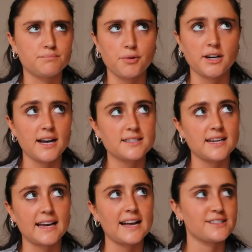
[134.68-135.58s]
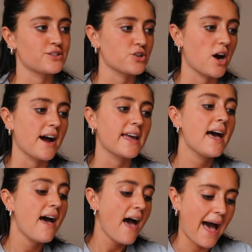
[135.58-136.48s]
product, I guess, to try,
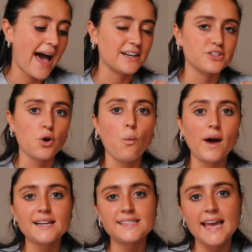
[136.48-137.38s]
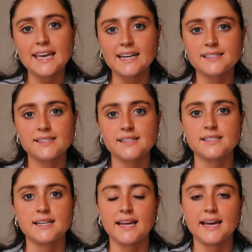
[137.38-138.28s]
and when I take it
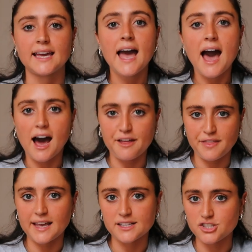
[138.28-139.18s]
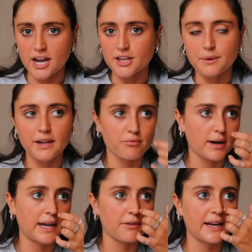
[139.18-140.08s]
consistently, I think it's genuinely
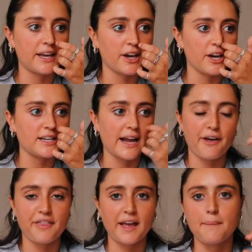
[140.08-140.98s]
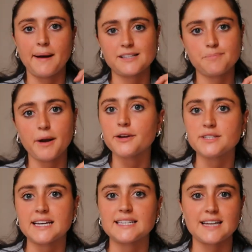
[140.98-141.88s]
really good. Like, I think I'm less
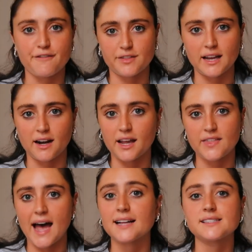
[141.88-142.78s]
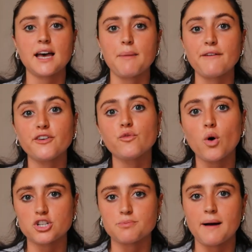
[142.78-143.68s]
bloated, everything like that. And if you
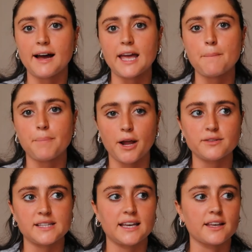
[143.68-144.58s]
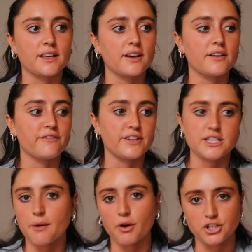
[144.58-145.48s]
watch my bloating
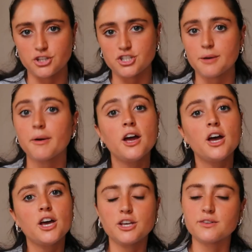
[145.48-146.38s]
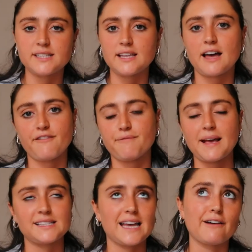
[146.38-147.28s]
video on YouTube, you'll see that I've
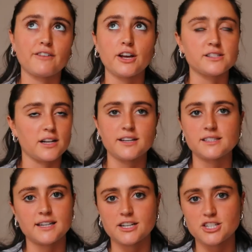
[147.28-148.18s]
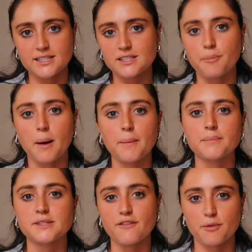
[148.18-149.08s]
basically had loads of digestive
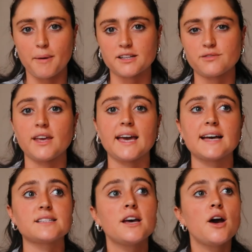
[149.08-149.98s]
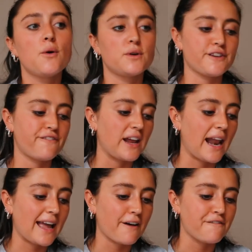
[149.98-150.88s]
problems over the past few years, which I feel
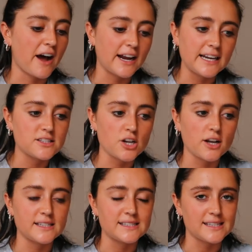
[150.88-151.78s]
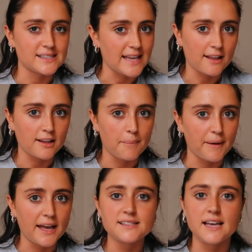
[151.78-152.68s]
like are finally starting to settle a
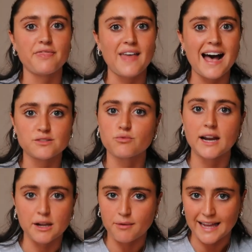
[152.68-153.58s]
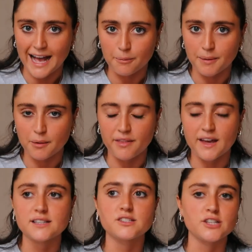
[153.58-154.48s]
bit, and that's really helping with
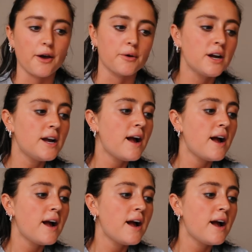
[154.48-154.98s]
it. So